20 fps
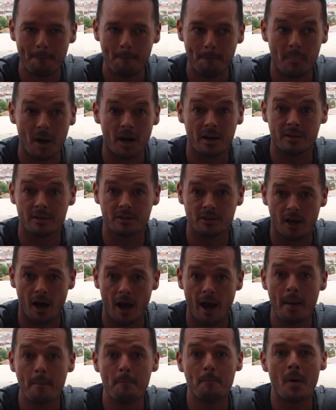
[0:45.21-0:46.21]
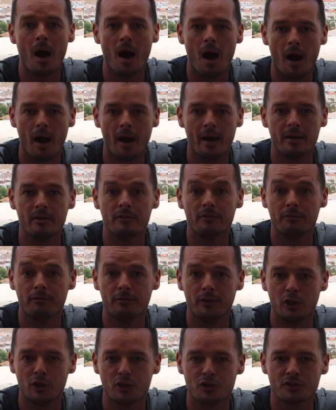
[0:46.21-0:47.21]
by the time I
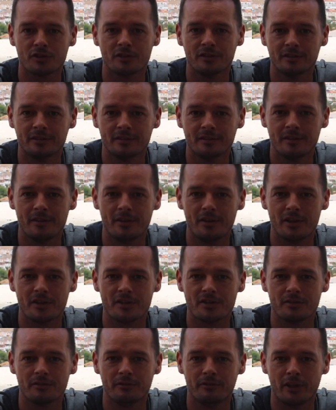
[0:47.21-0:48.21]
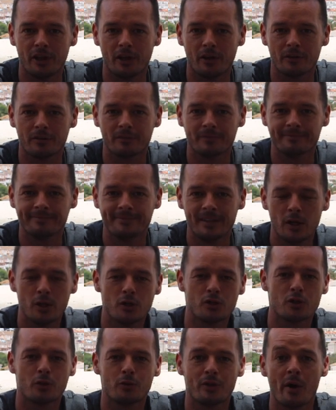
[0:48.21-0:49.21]
finish this video.
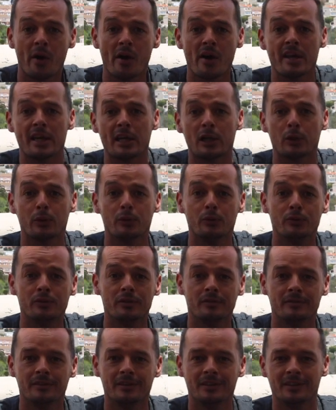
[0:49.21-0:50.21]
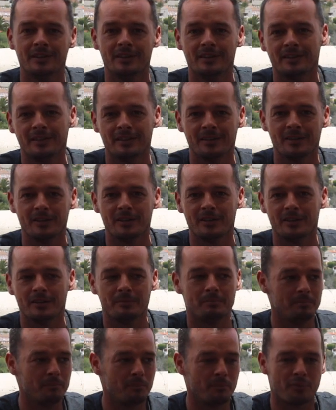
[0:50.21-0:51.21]
So now I include the
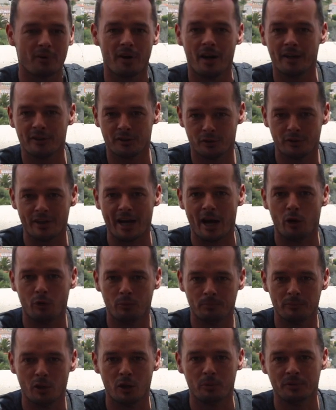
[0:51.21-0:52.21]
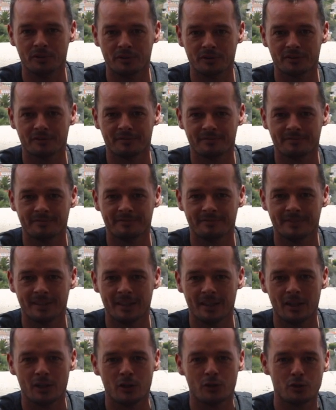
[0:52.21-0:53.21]
prior to now moment
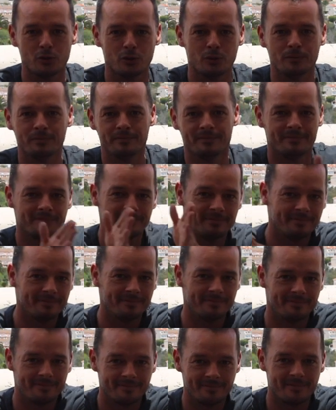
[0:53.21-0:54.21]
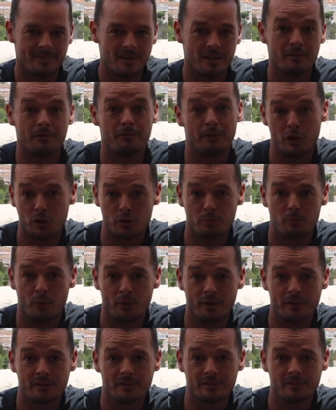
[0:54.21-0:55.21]
to the finish
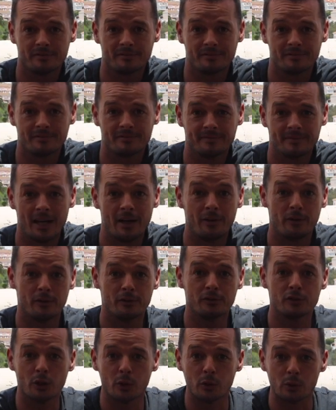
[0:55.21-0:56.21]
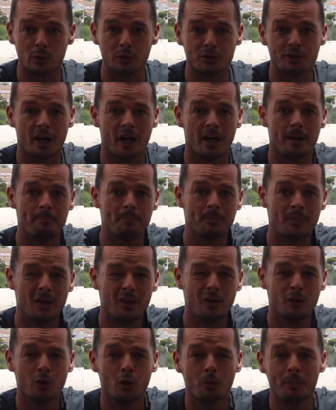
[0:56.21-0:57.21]
point and the total time
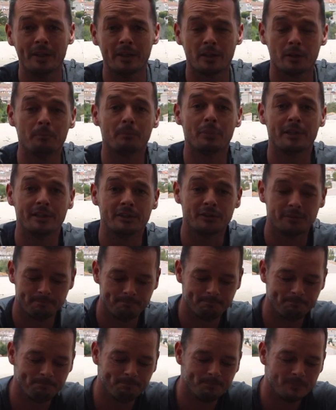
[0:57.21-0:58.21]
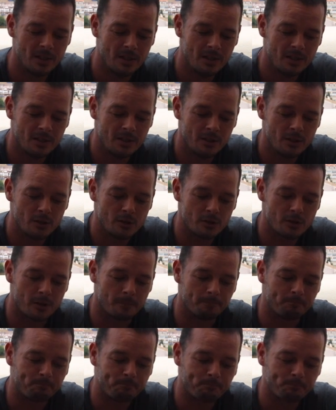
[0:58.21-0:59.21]
normally complete. So
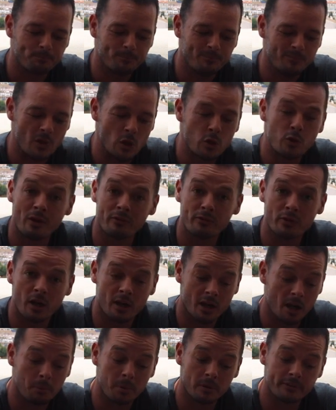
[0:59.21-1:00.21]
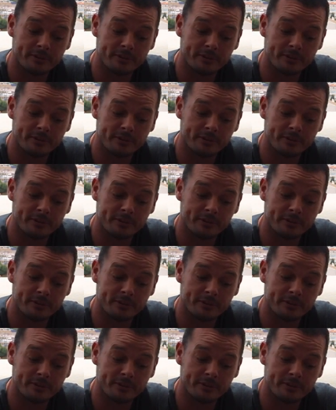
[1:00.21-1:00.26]
you have a couple of